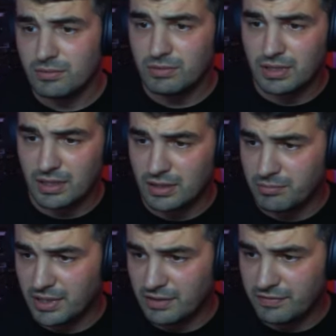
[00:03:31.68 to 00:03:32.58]
we can
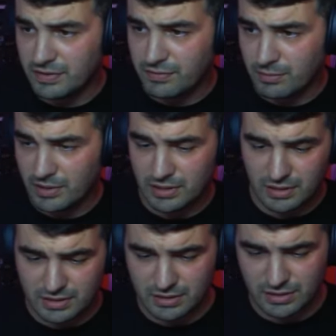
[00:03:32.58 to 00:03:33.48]
benefit from another
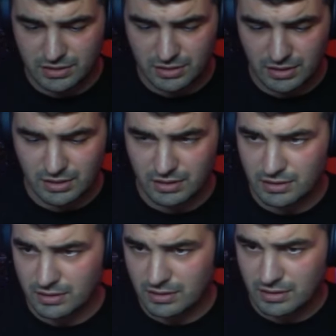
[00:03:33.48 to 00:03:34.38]
searcher
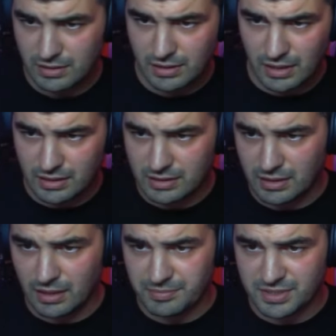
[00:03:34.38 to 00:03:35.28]
that
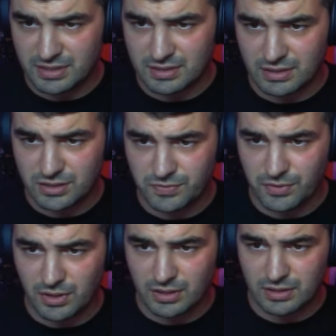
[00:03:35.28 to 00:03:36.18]
helps us search for
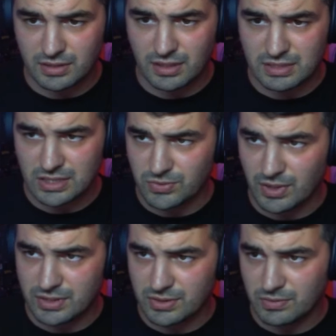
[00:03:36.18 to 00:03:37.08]
our other cards as
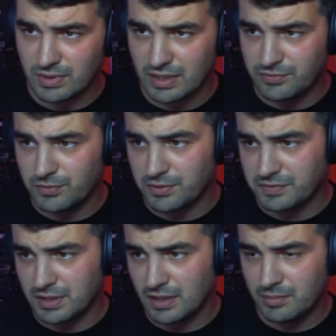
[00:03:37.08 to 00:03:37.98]
well. So we'll add 4 of
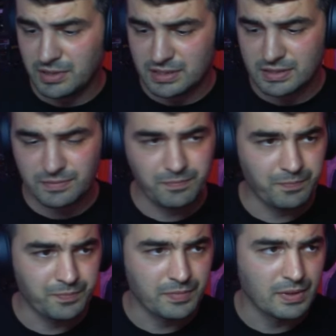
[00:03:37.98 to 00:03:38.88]
the Namis.
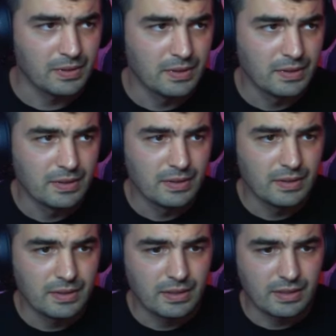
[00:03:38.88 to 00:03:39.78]

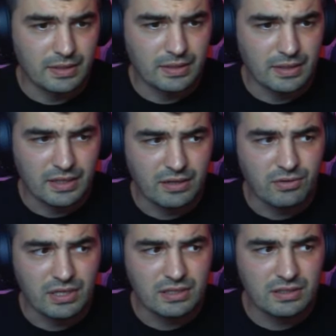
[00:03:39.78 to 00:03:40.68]
I think we
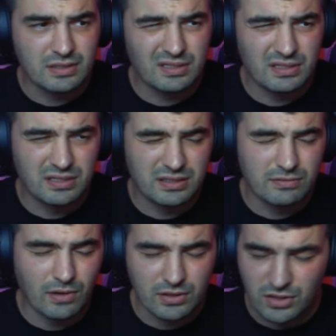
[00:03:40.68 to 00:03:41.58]
need a
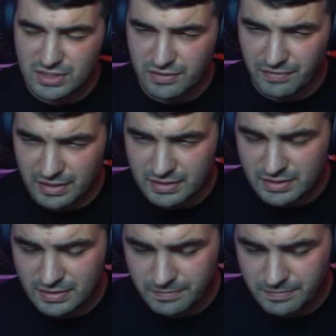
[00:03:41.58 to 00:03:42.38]
1 cost event.